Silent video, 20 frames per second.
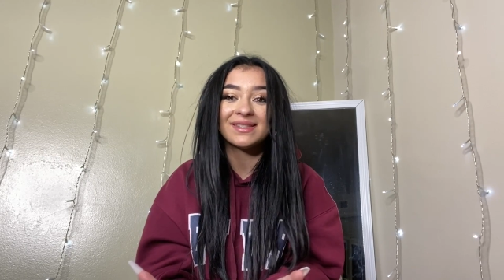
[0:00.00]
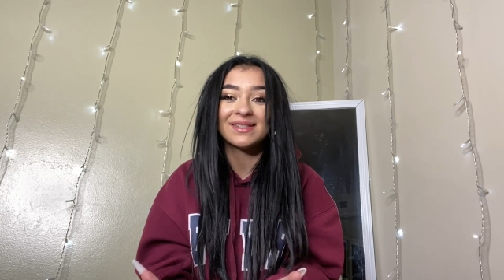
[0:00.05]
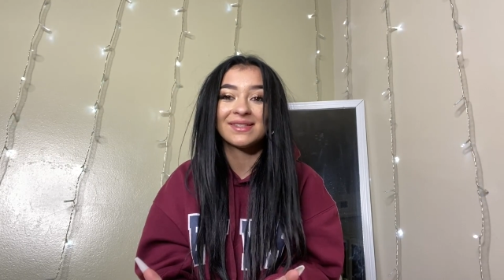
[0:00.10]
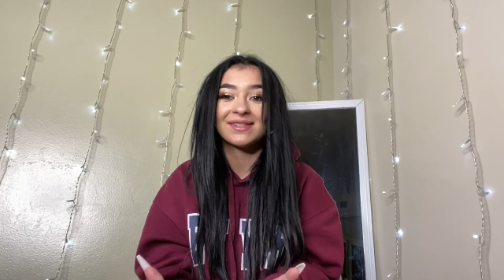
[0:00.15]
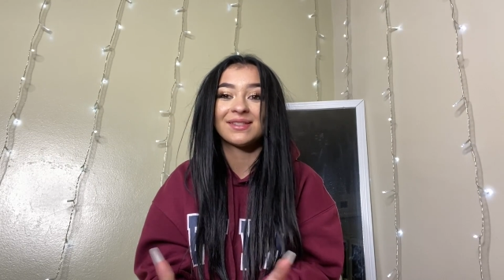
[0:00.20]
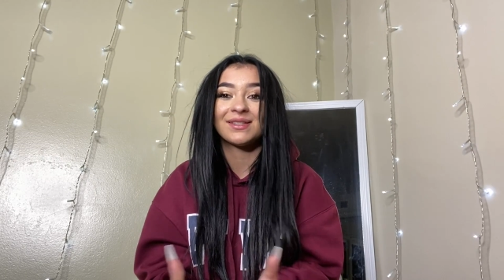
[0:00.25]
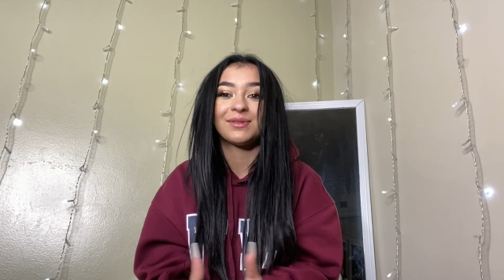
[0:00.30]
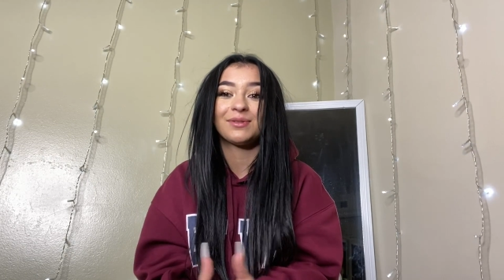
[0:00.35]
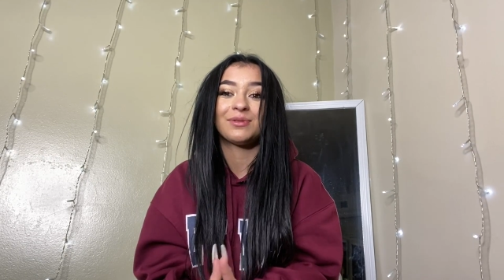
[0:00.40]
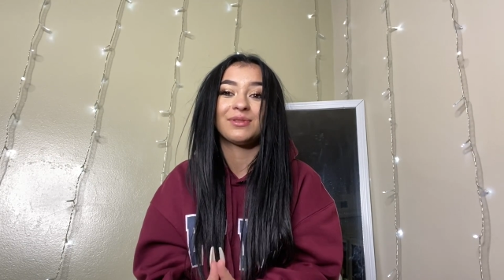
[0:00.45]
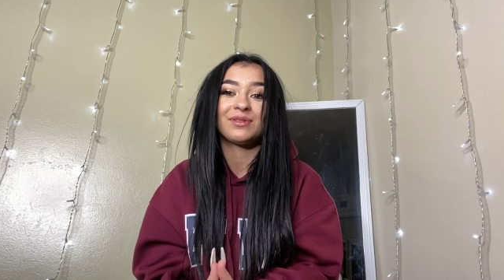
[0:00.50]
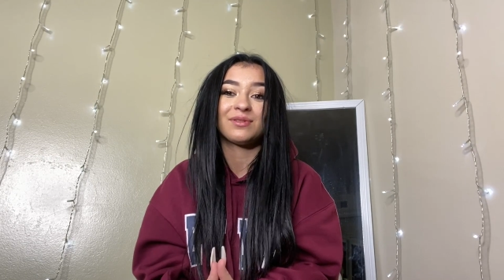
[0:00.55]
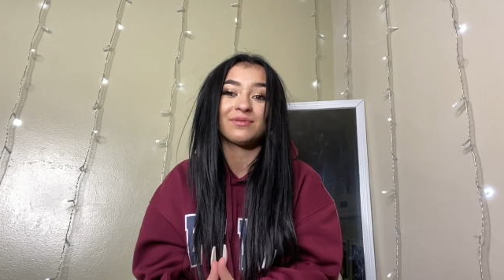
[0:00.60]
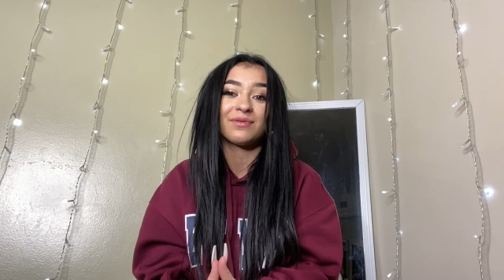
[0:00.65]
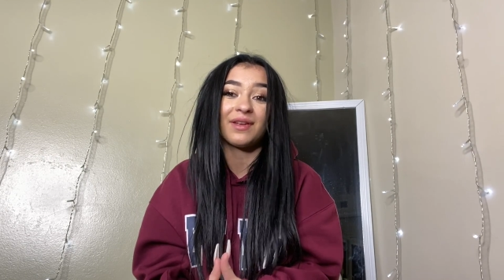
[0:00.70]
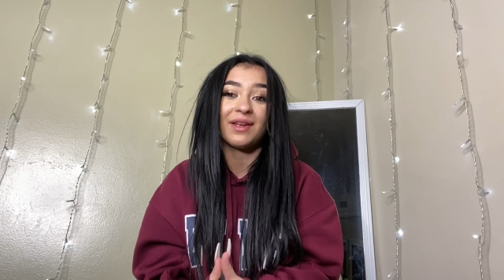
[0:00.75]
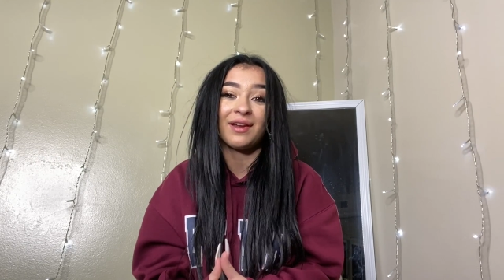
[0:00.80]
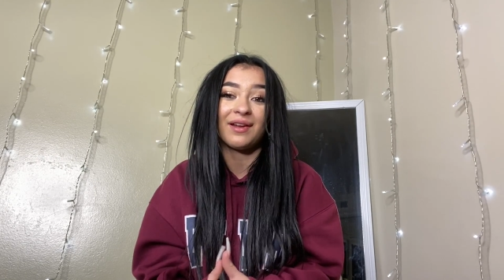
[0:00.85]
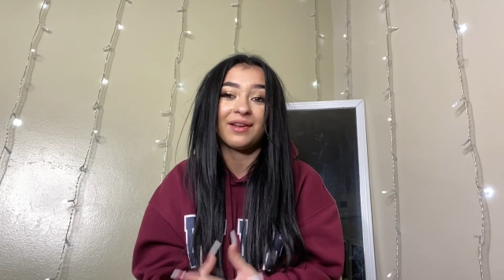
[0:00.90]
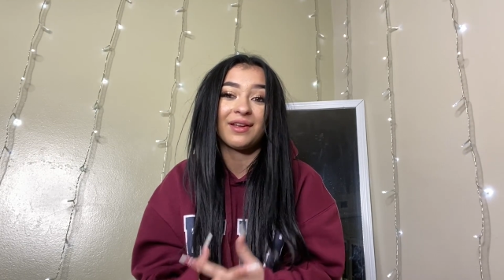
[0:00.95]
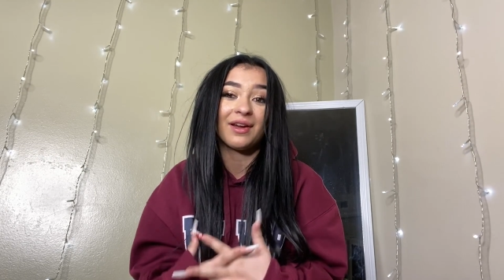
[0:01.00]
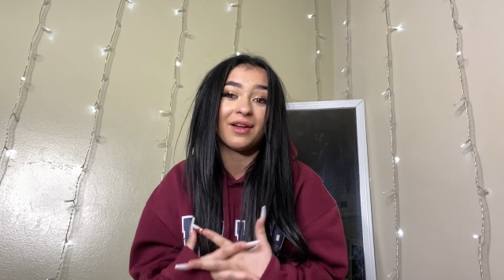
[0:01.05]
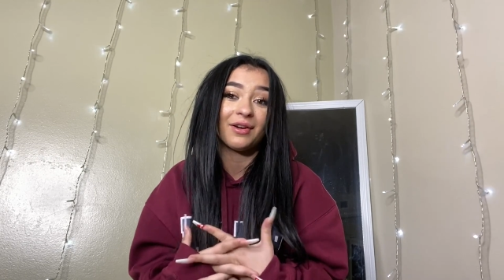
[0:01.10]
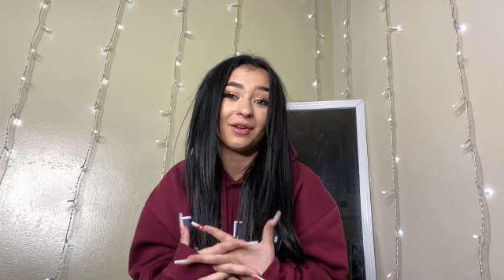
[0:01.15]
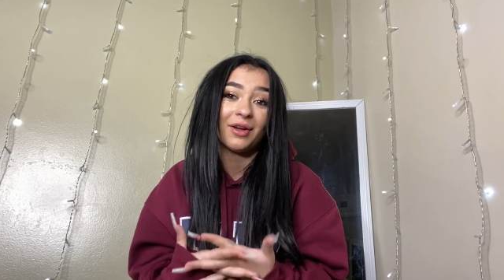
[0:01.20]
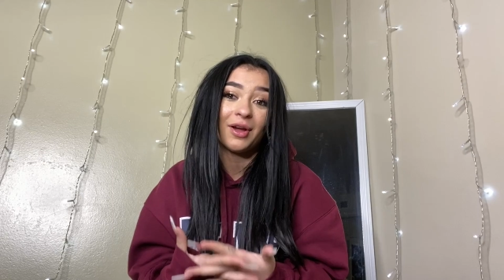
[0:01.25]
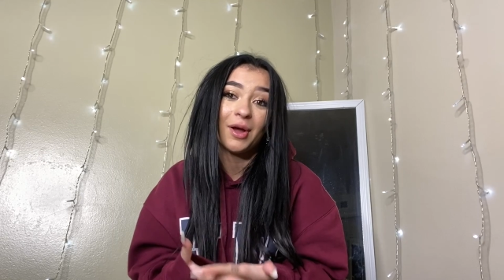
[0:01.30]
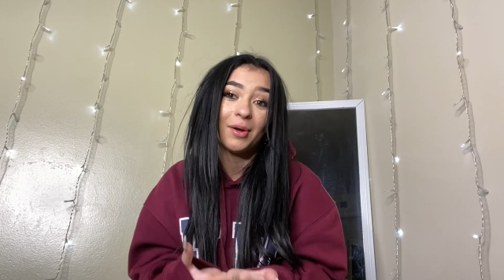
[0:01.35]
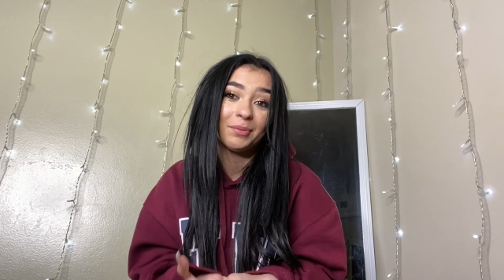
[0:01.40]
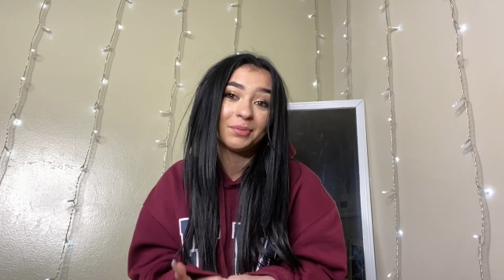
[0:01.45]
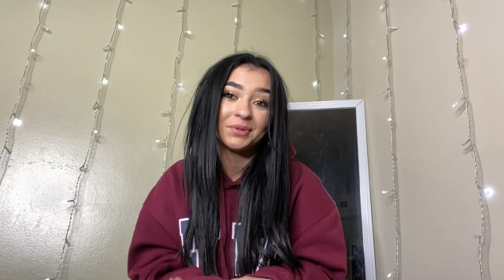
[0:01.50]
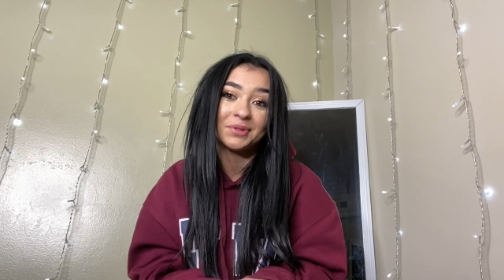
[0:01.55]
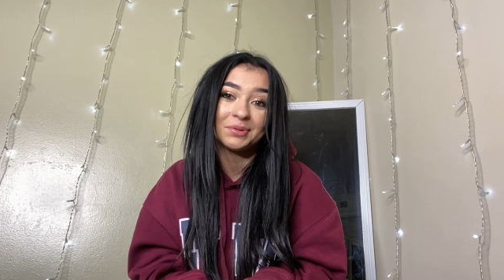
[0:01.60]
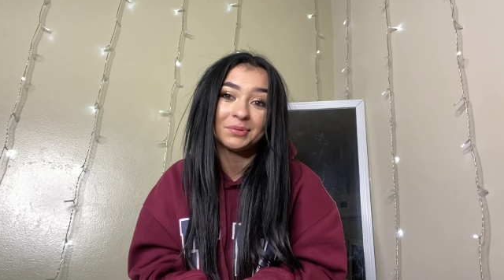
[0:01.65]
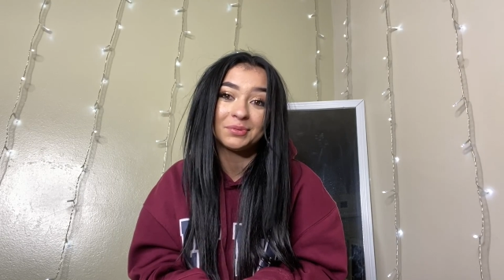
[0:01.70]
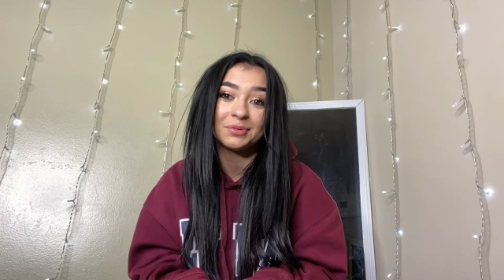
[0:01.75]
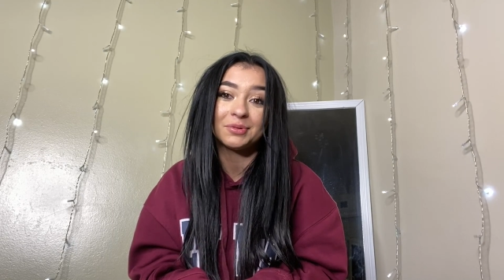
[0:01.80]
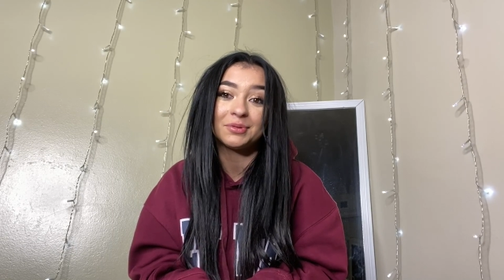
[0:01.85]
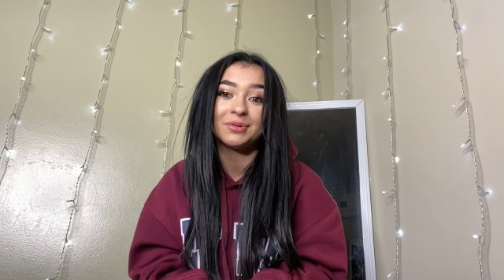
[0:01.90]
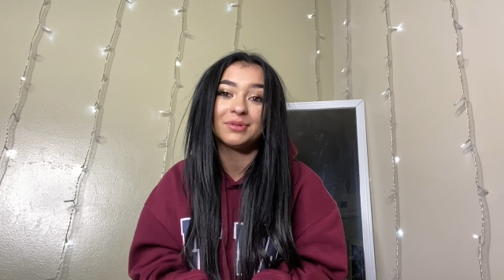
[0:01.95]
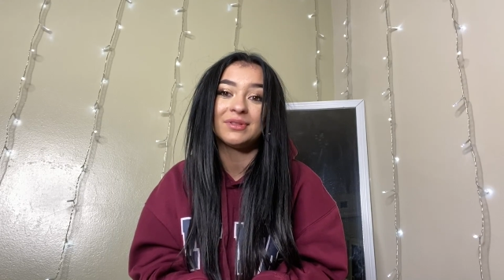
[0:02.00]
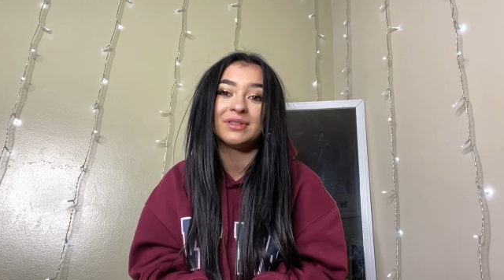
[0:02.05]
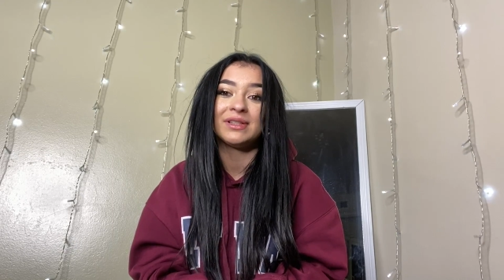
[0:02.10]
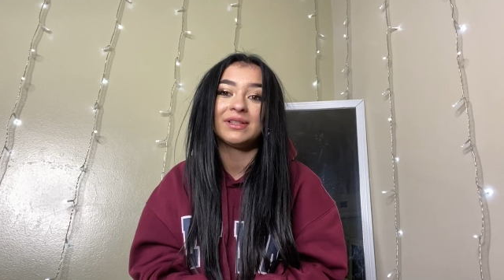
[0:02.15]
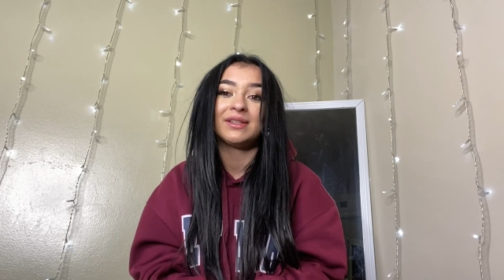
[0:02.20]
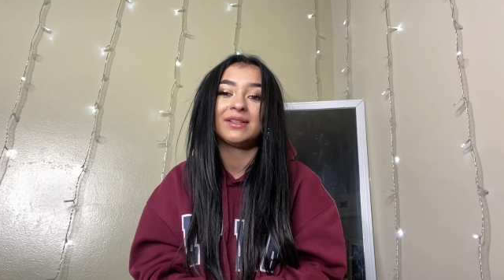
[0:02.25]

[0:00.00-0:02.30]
as you is very uncomfortable.